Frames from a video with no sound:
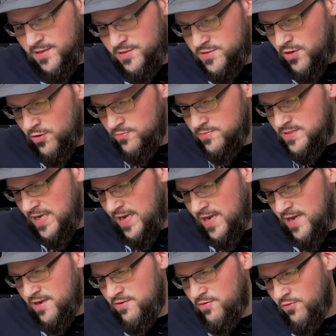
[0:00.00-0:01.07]
Tone
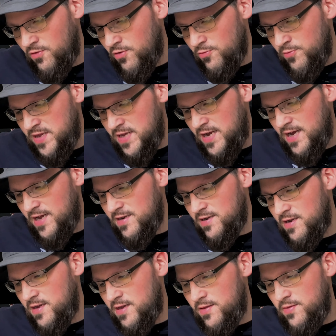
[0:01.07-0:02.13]
Tan, or we got
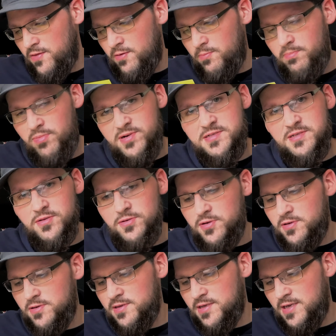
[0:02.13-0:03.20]
the Bristol,